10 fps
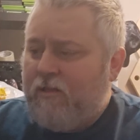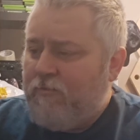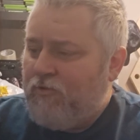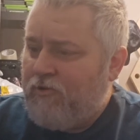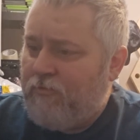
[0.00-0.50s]

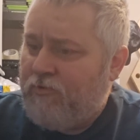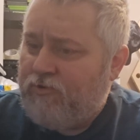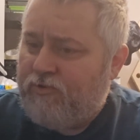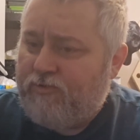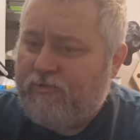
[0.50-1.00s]
lot more
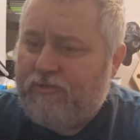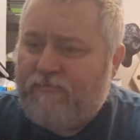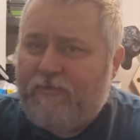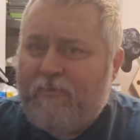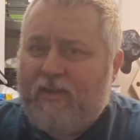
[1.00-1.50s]
commercials.
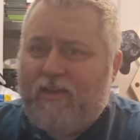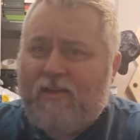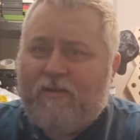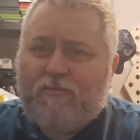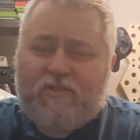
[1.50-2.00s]
If you pay
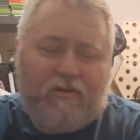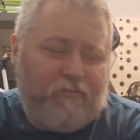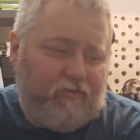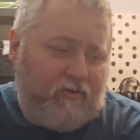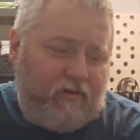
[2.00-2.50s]
Amazon
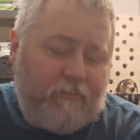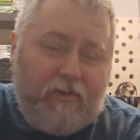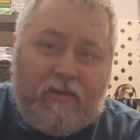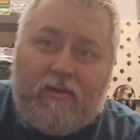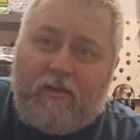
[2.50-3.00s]
Prime
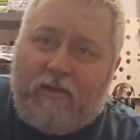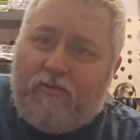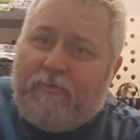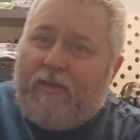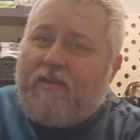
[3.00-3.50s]
and
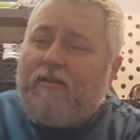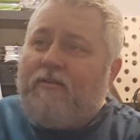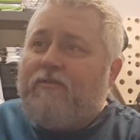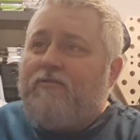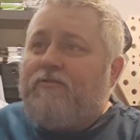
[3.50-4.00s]
you're paying
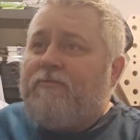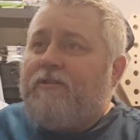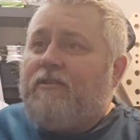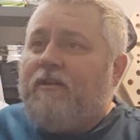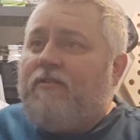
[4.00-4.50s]

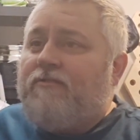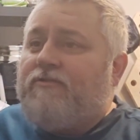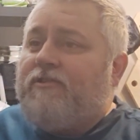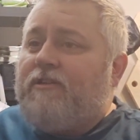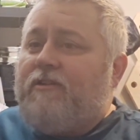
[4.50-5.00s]

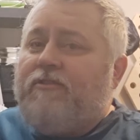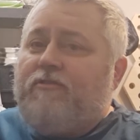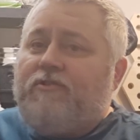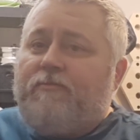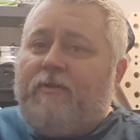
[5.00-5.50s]
$120 a year,
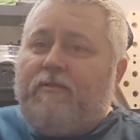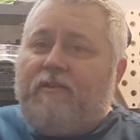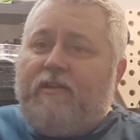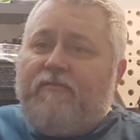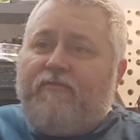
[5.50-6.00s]
you should be able to
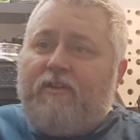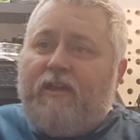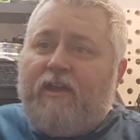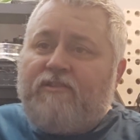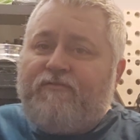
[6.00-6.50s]
get
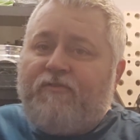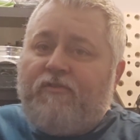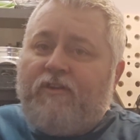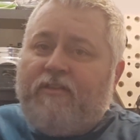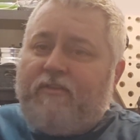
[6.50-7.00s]
free ads for
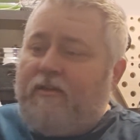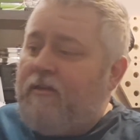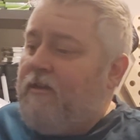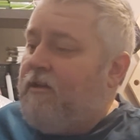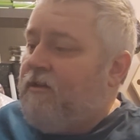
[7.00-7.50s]
nothing.
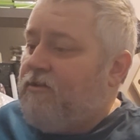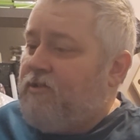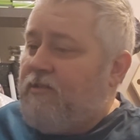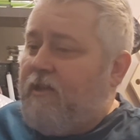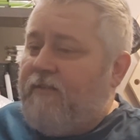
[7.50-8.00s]
You
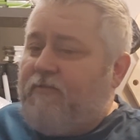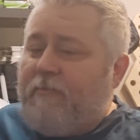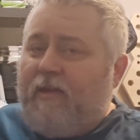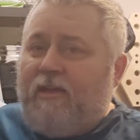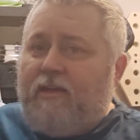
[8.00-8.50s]
shouldn't have to
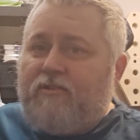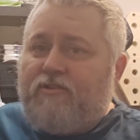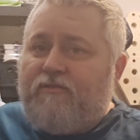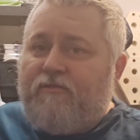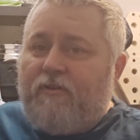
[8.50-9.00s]
pay
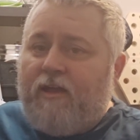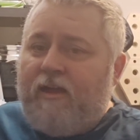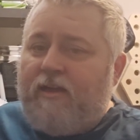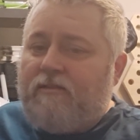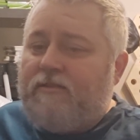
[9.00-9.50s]
extra for
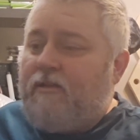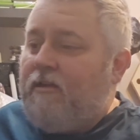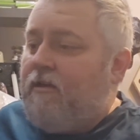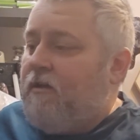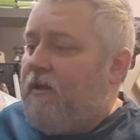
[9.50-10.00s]
ads.
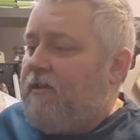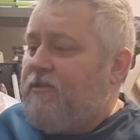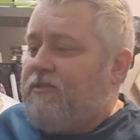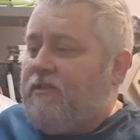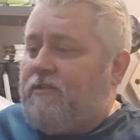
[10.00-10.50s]
I
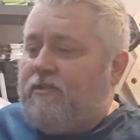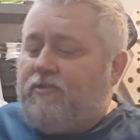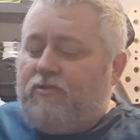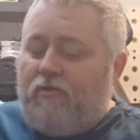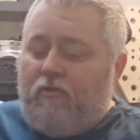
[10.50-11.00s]
just think
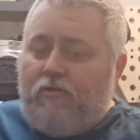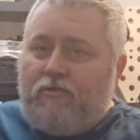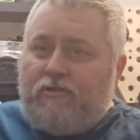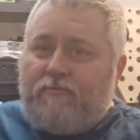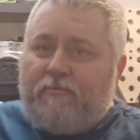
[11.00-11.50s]
this is a whole
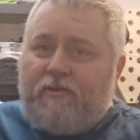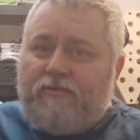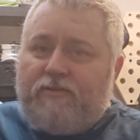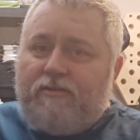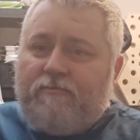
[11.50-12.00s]

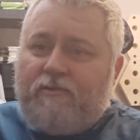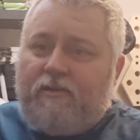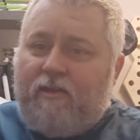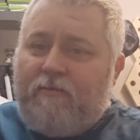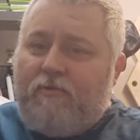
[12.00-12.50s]
conspiracy with the
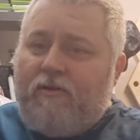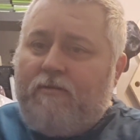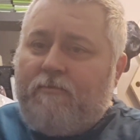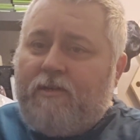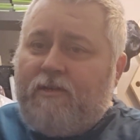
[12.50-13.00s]
cable
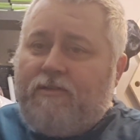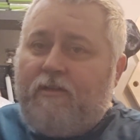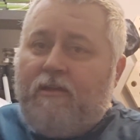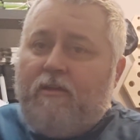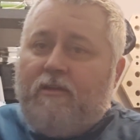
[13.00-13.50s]
companies,
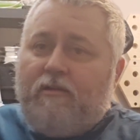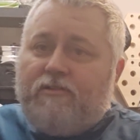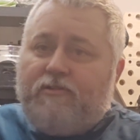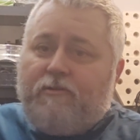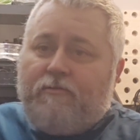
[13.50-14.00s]

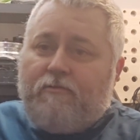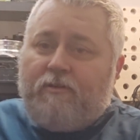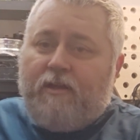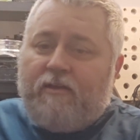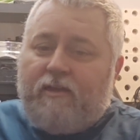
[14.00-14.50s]
because they're
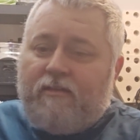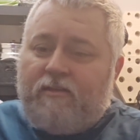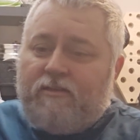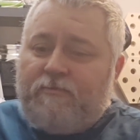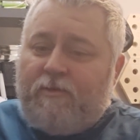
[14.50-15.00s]
not
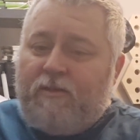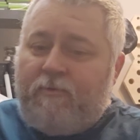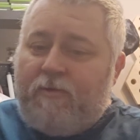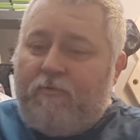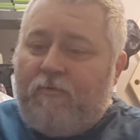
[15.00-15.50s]
getting as many
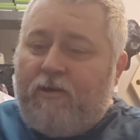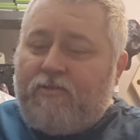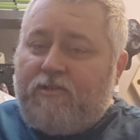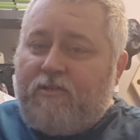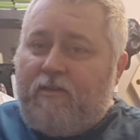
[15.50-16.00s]
people
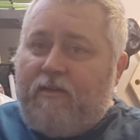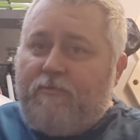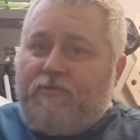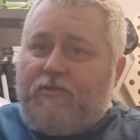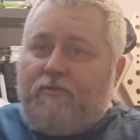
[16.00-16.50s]
watching
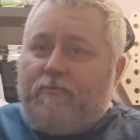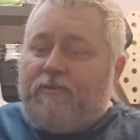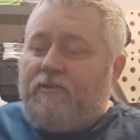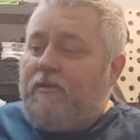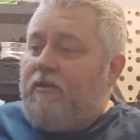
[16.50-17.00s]
cable
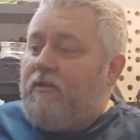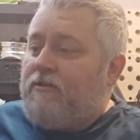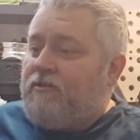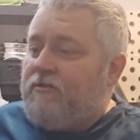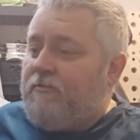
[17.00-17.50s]
service,
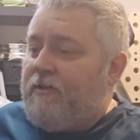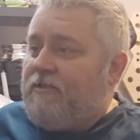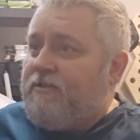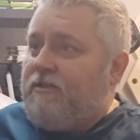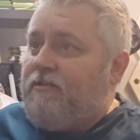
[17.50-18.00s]
so they're
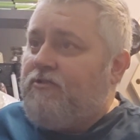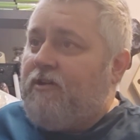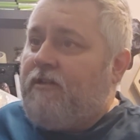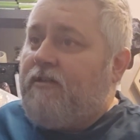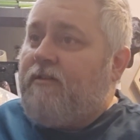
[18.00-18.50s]
basically
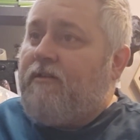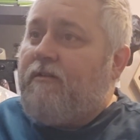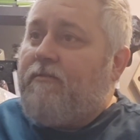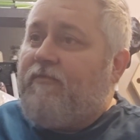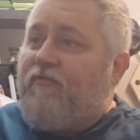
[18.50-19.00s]
trying
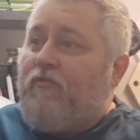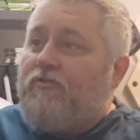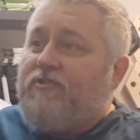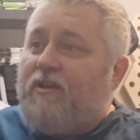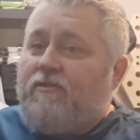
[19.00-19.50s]
to
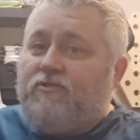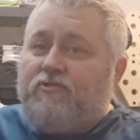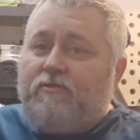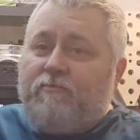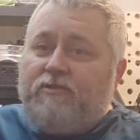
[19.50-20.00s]
force all the
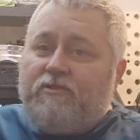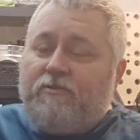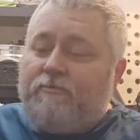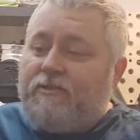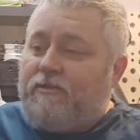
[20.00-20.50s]
streaming
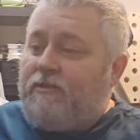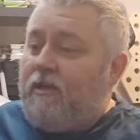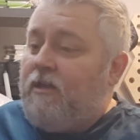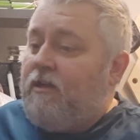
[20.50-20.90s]
services